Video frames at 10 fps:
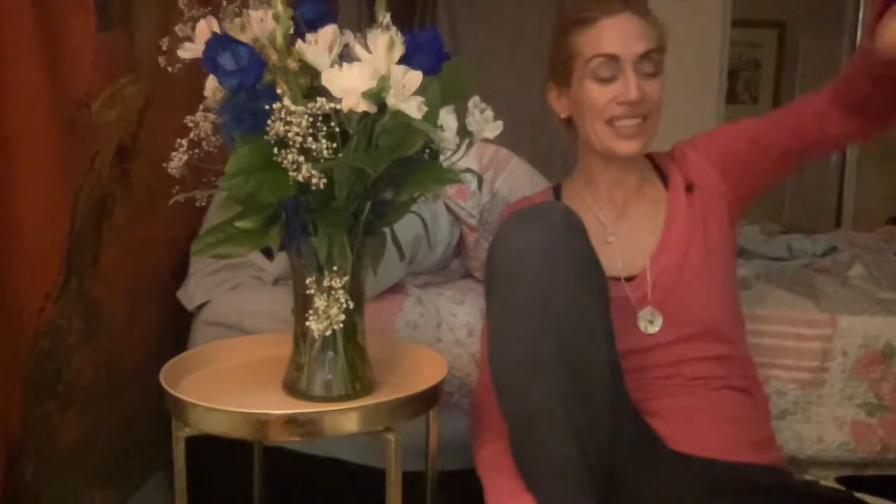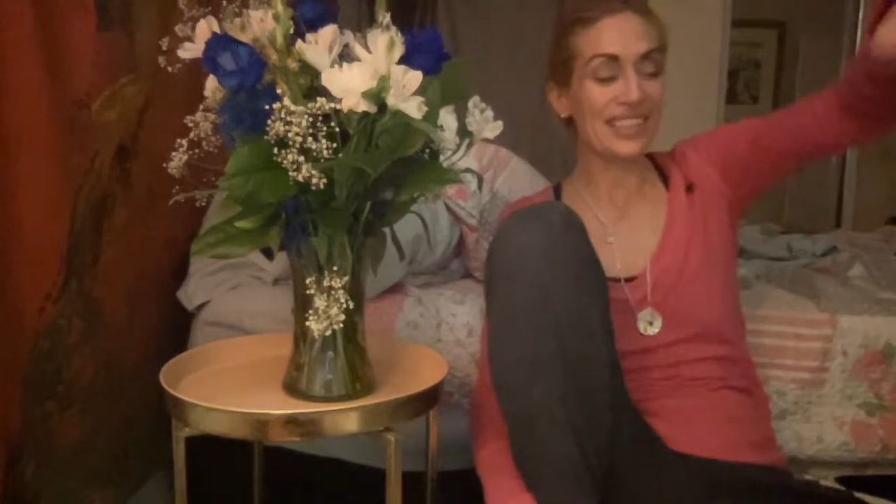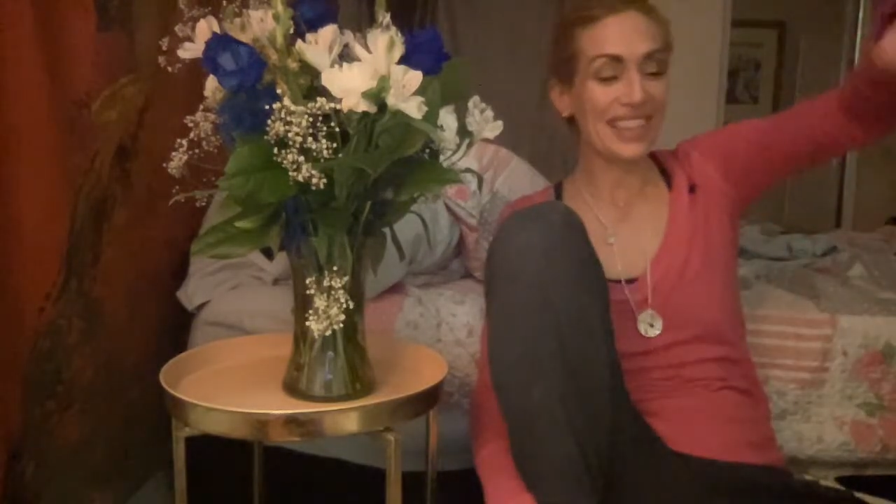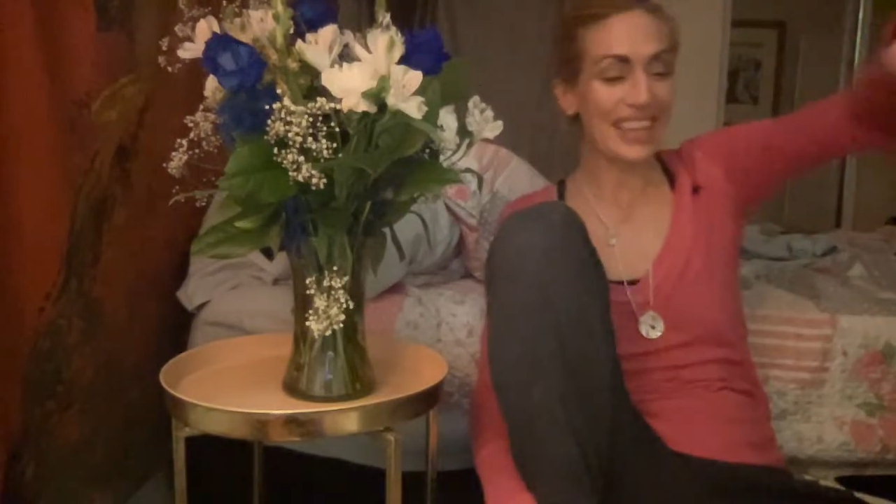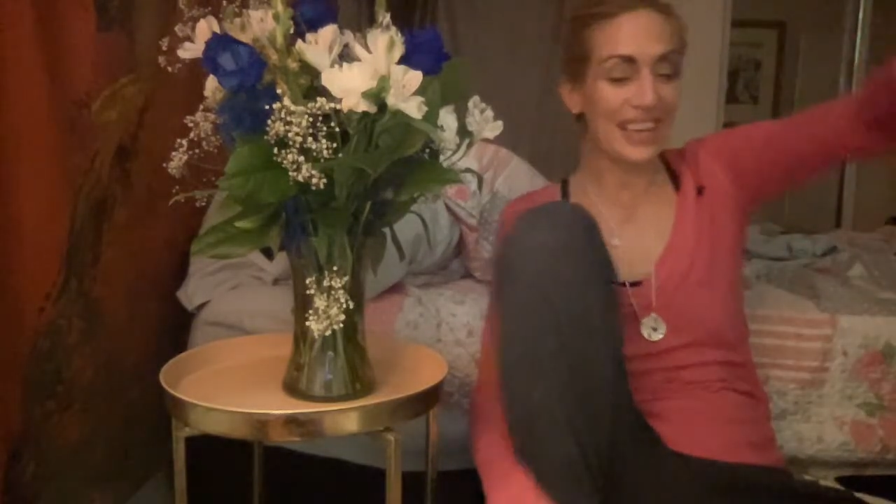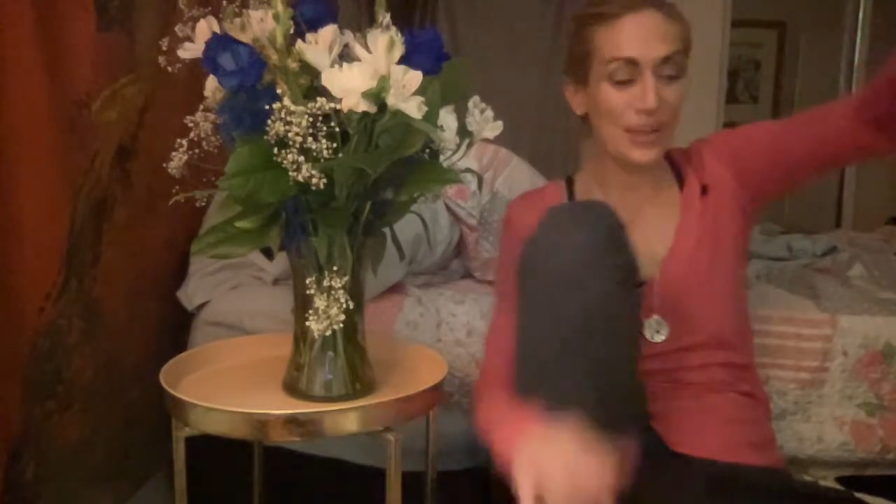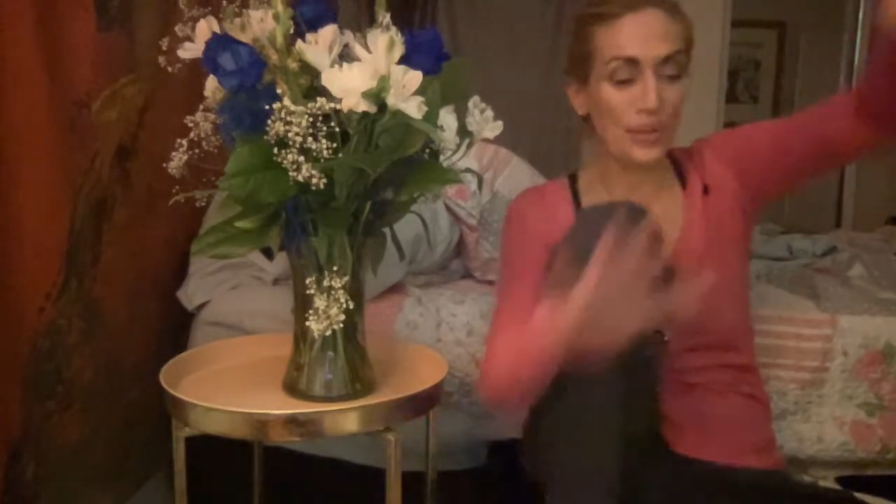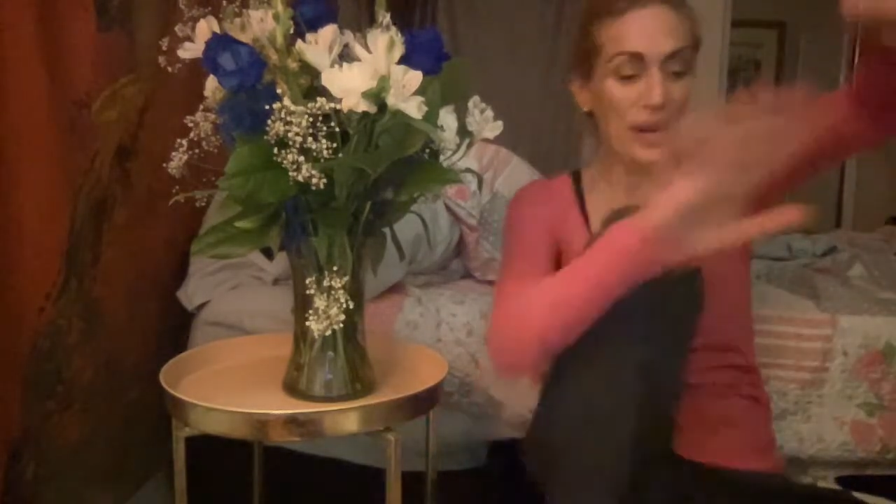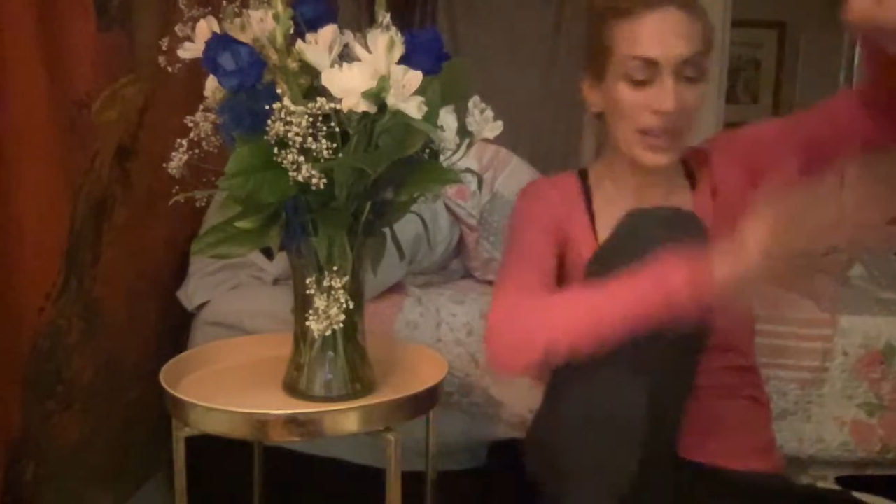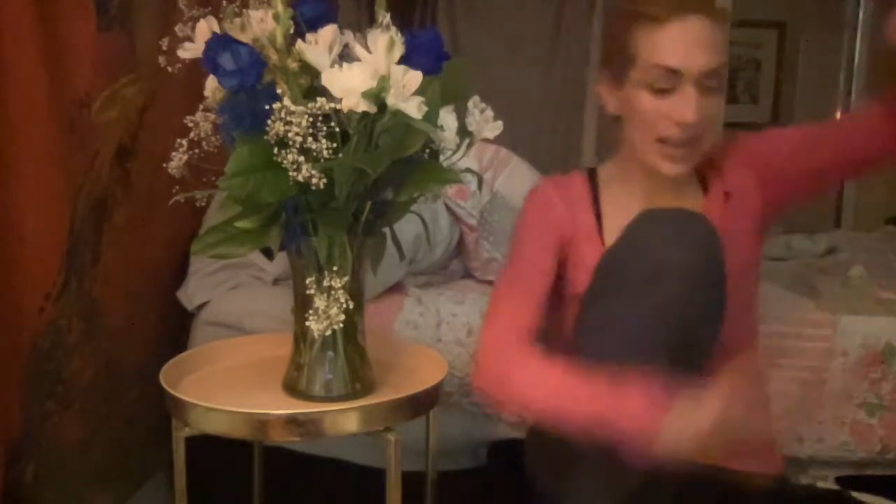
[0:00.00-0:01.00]
thing
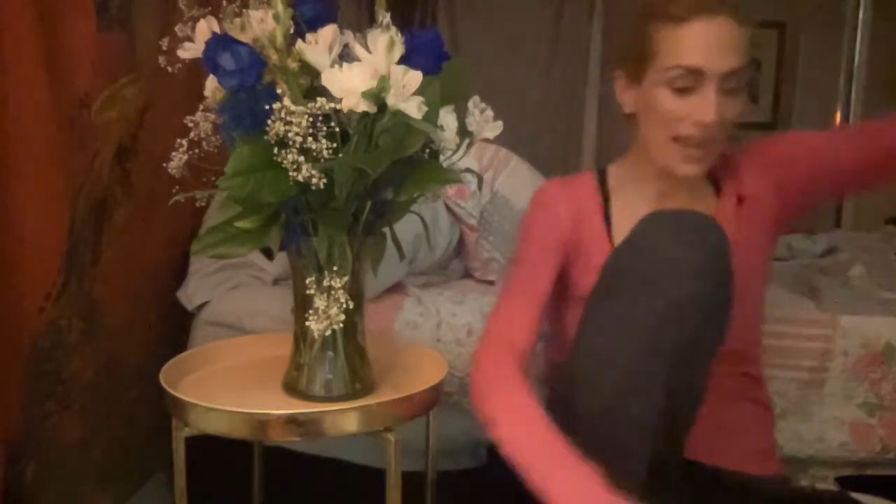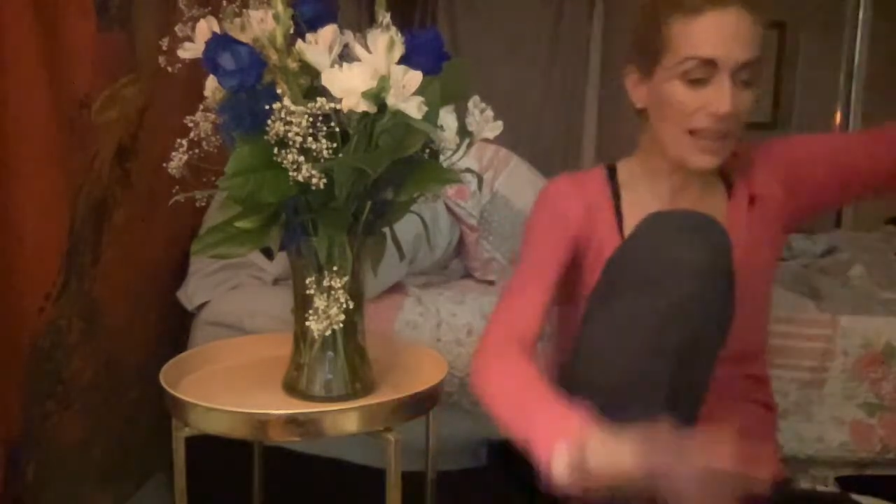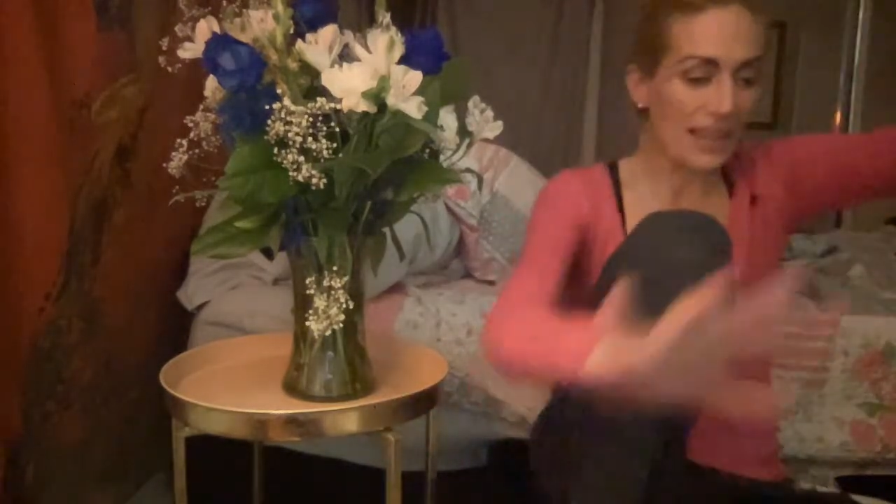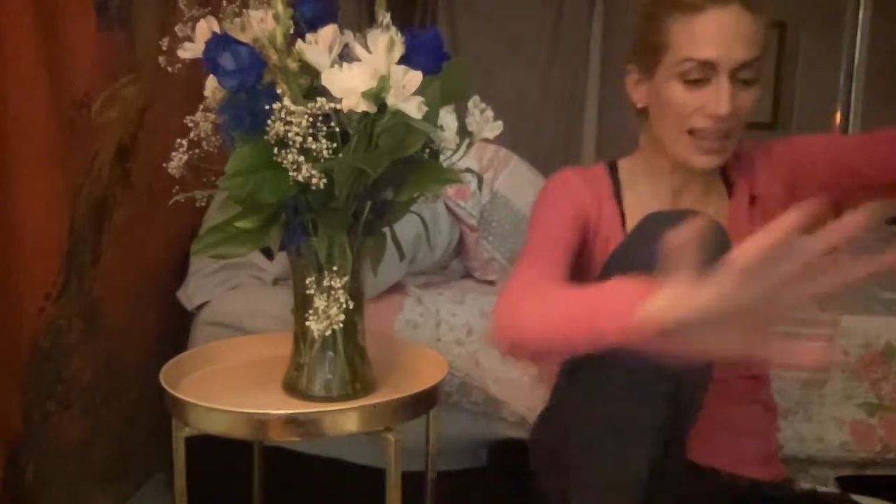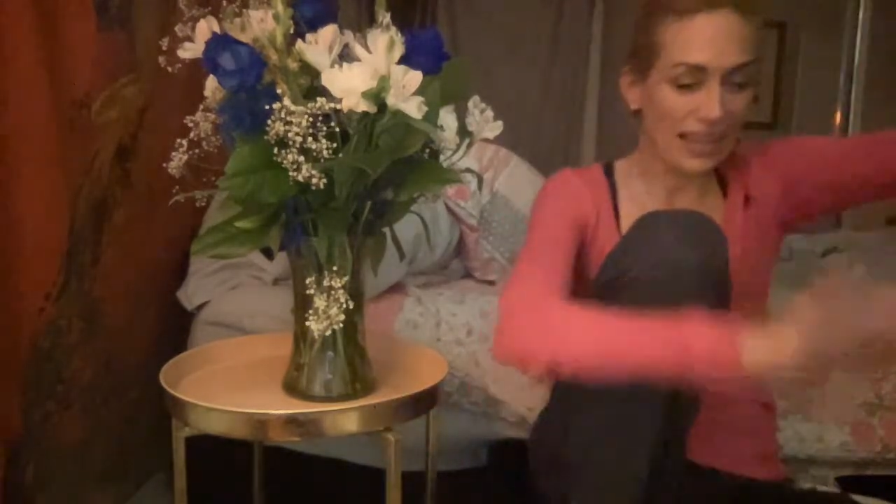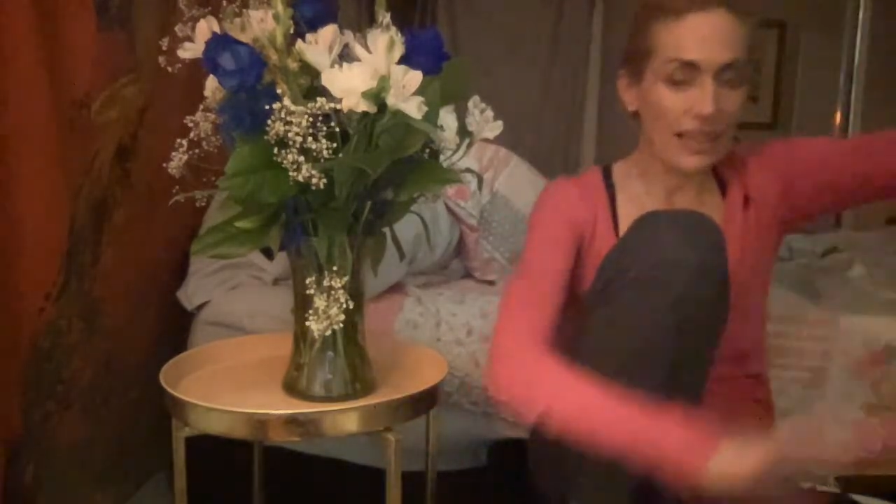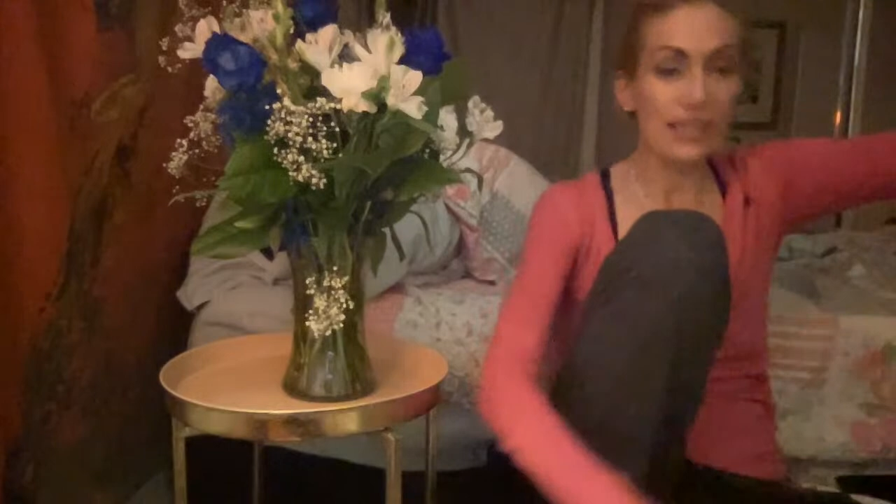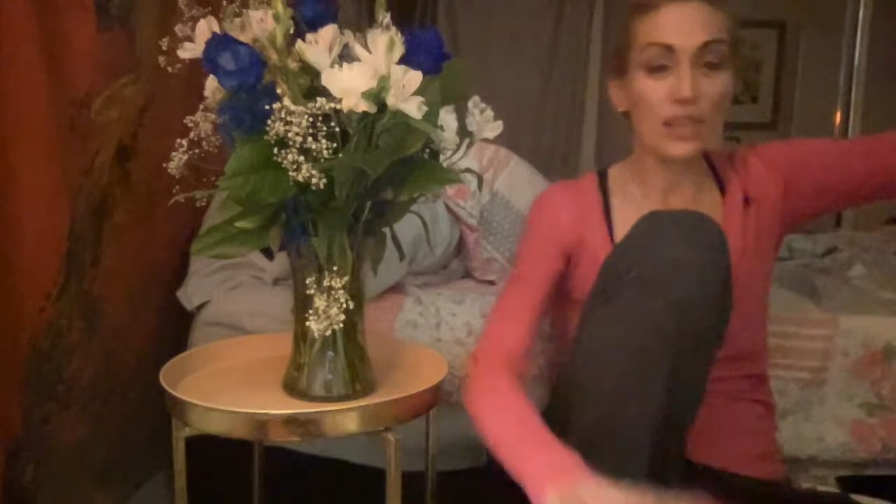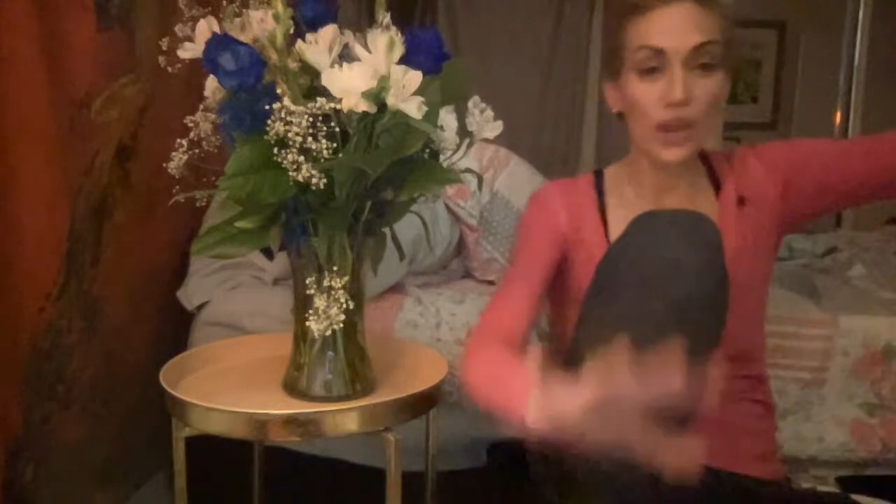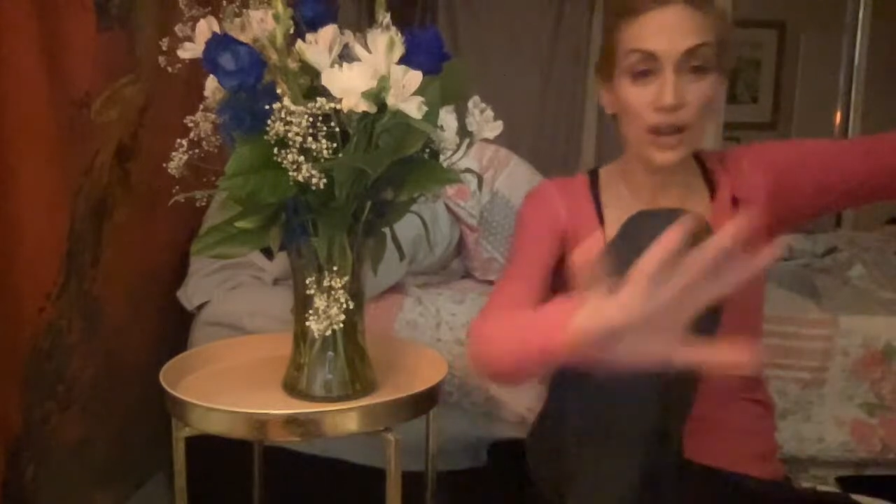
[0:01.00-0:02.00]
and like he's
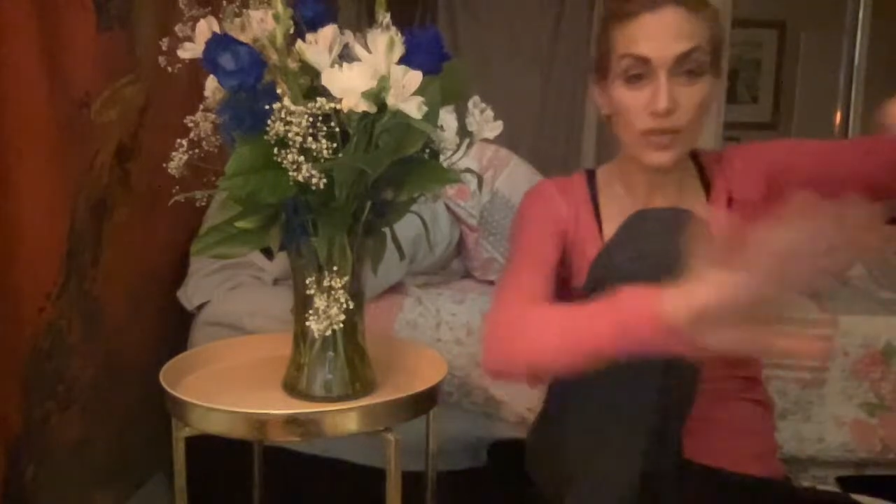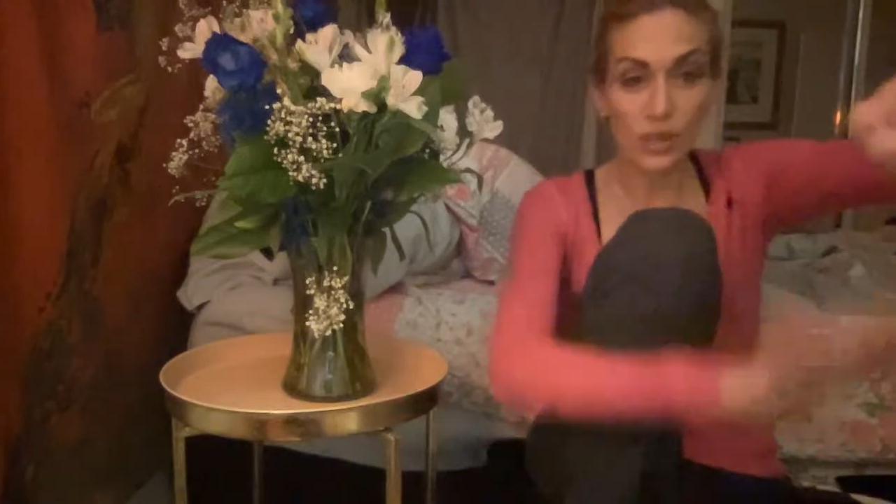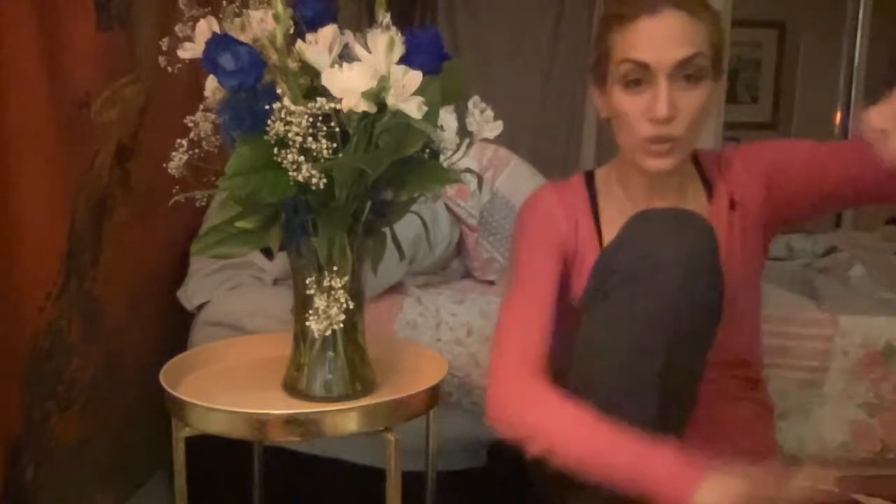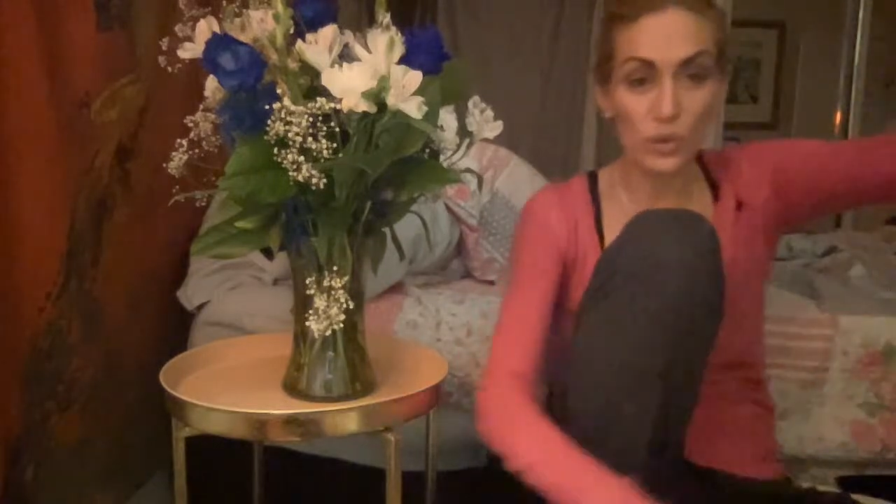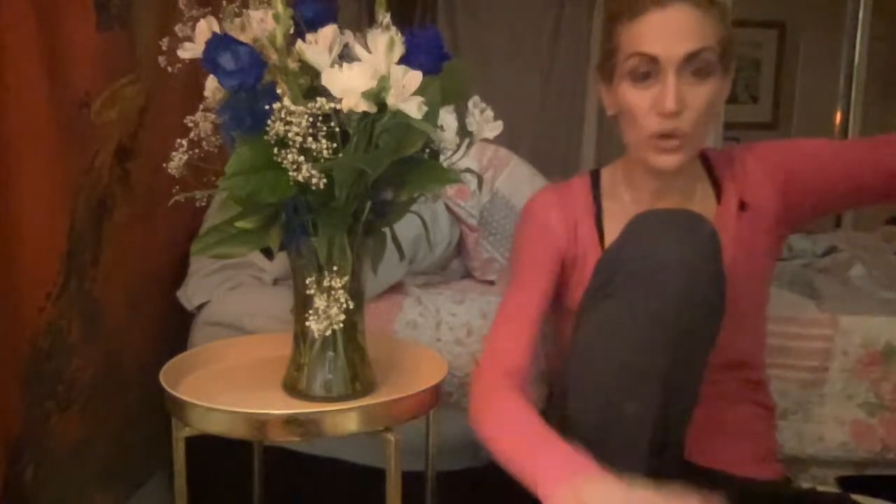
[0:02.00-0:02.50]
like you have to